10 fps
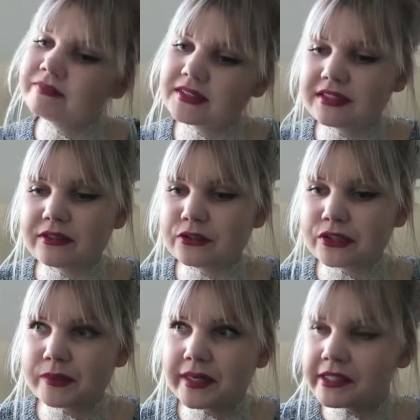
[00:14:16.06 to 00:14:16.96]
That sounds
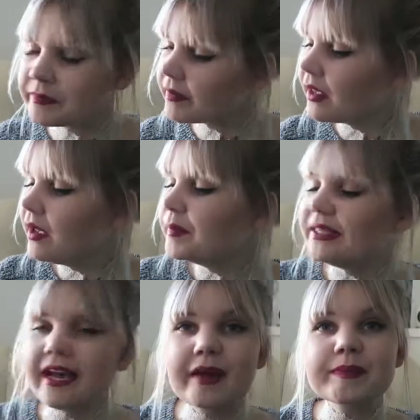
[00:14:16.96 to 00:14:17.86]
really weird, but
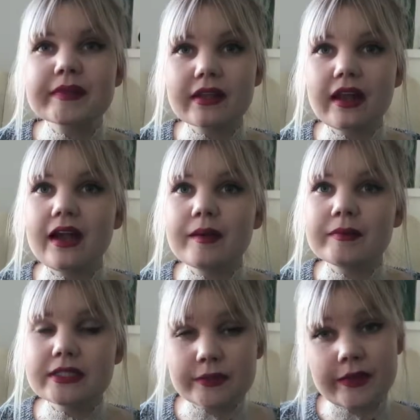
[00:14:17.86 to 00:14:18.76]
yeah,
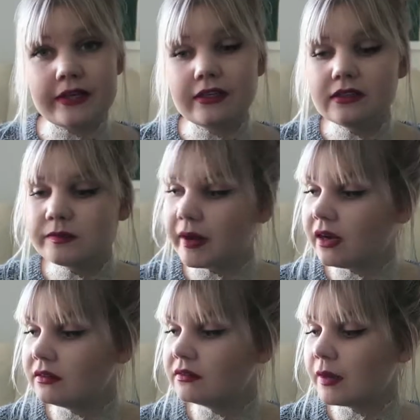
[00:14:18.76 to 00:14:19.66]
these were quite good,
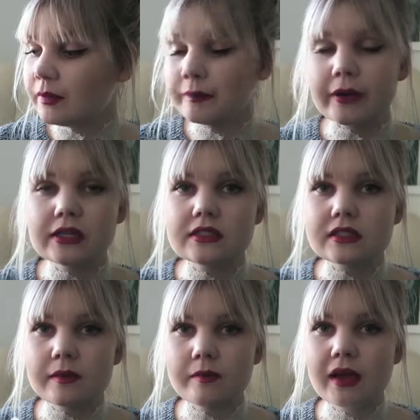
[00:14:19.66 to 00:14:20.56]
but I wouldn't purchase
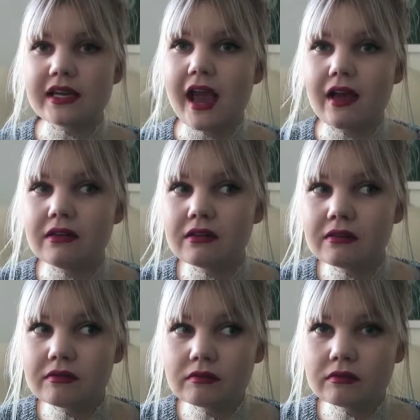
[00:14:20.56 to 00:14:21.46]
them again
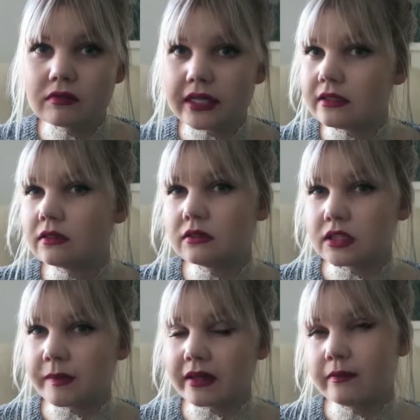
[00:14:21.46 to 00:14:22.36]
like
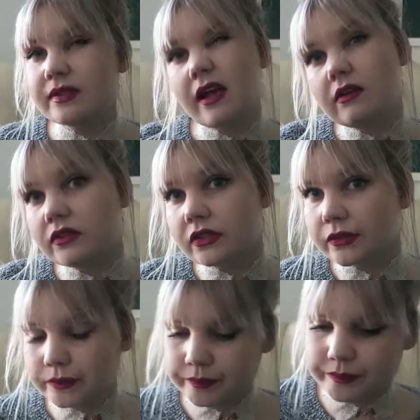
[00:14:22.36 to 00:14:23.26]
just by themselves. So